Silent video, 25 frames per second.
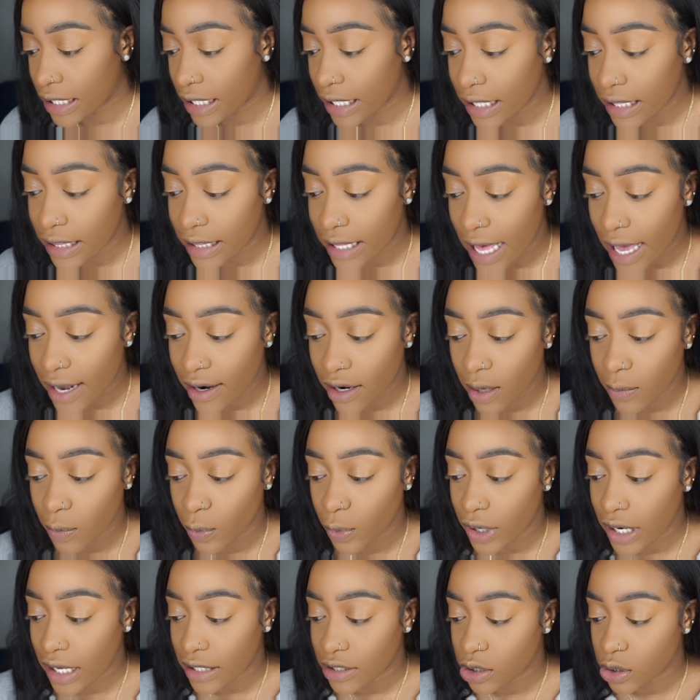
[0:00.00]
clean that up,
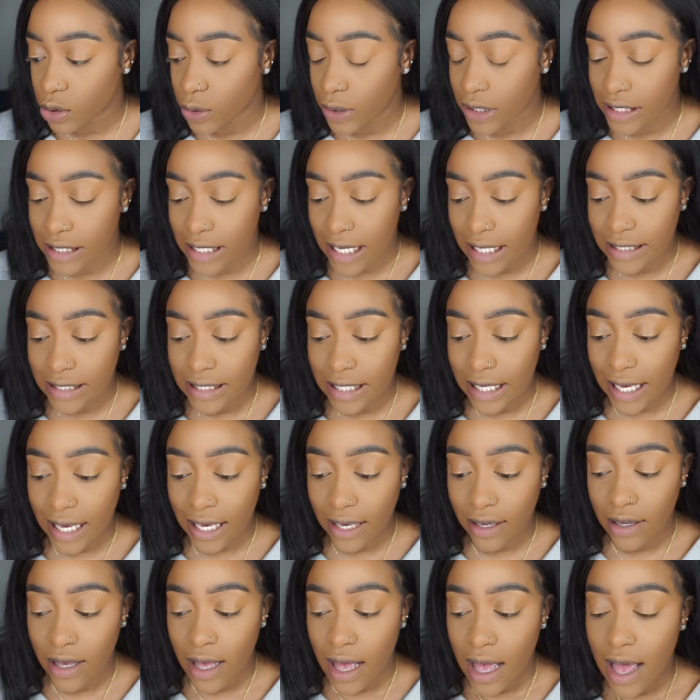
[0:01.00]
what I do is
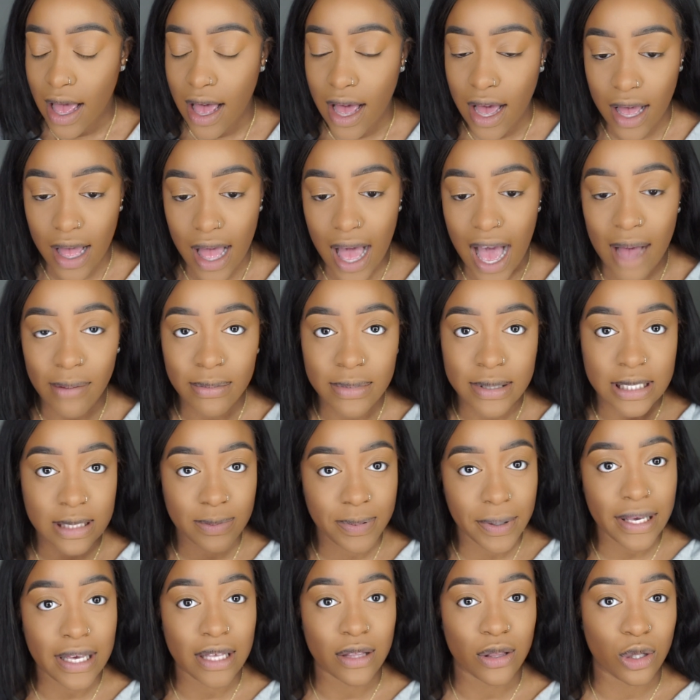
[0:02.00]
I'm
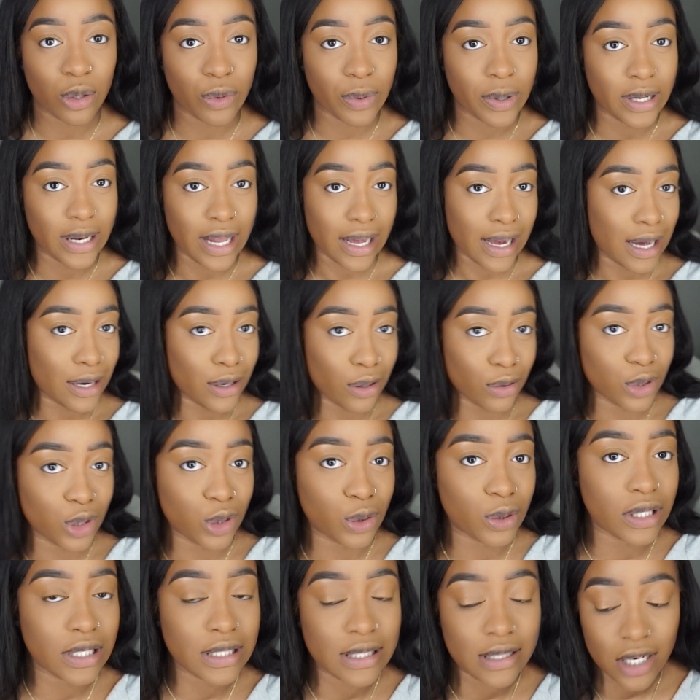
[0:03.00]
speaking through it like I don't
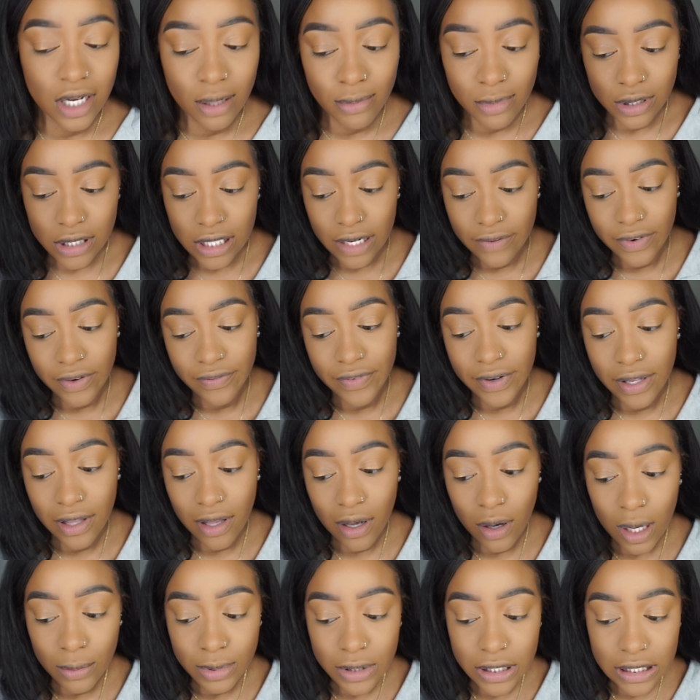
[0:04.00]
do this in almost every
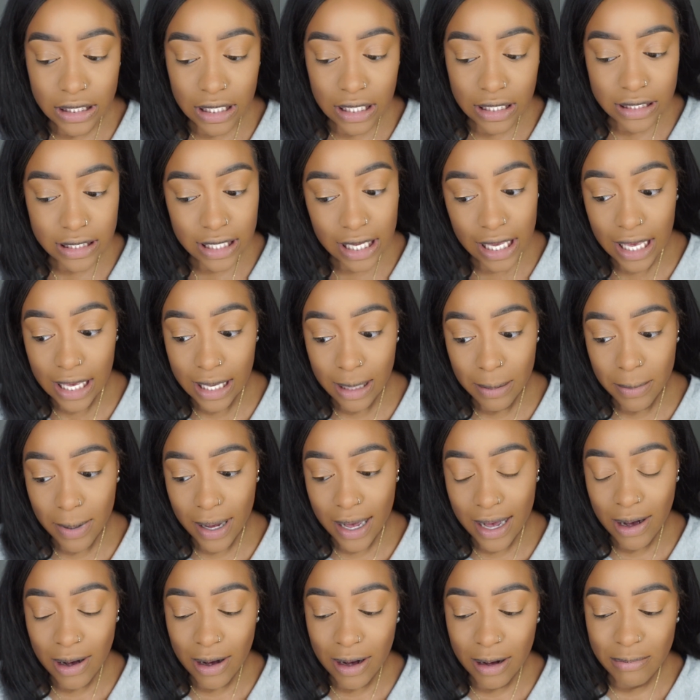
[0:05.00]
video. I'm just gonna take
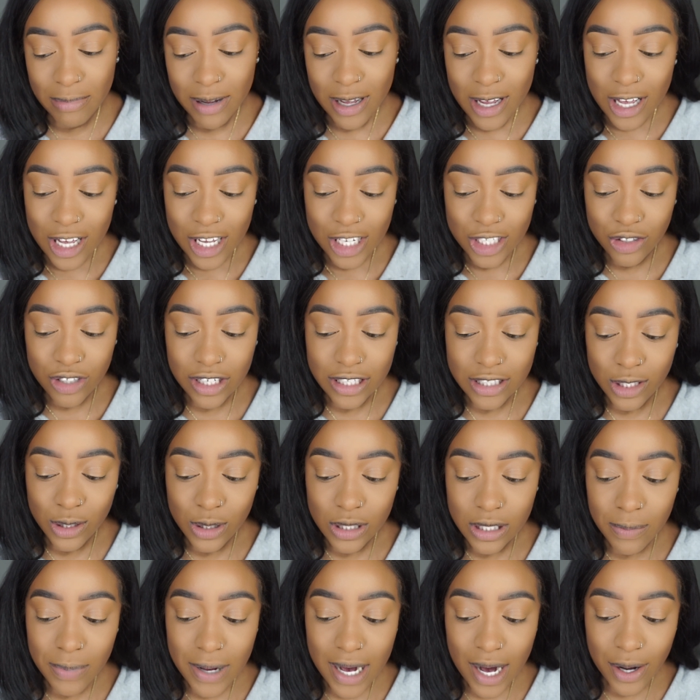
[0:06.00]
my
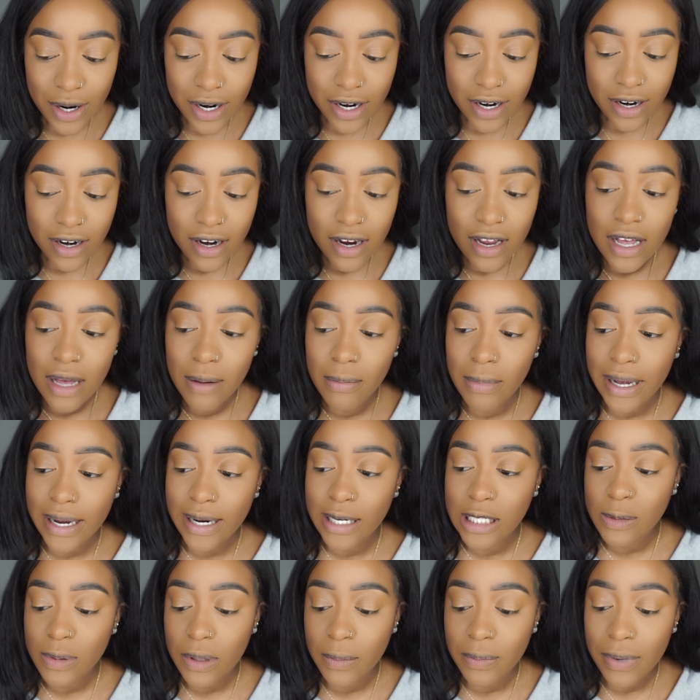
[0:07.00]
translucent powder, my
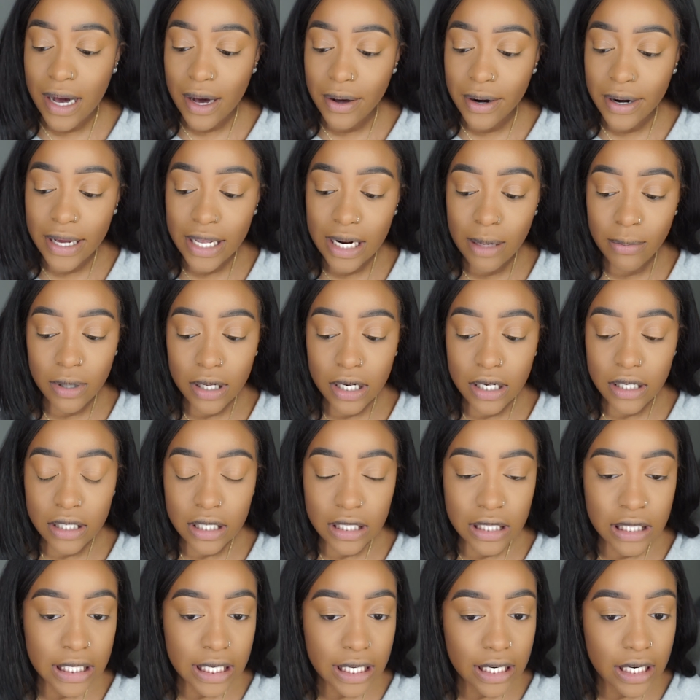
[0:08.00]
Airspun powder, and I'm gonna
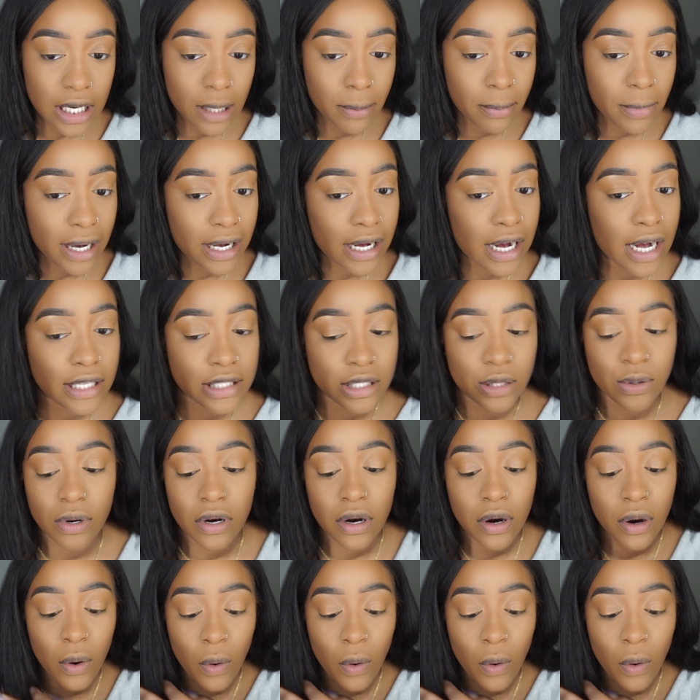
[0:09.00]
clean up my contour.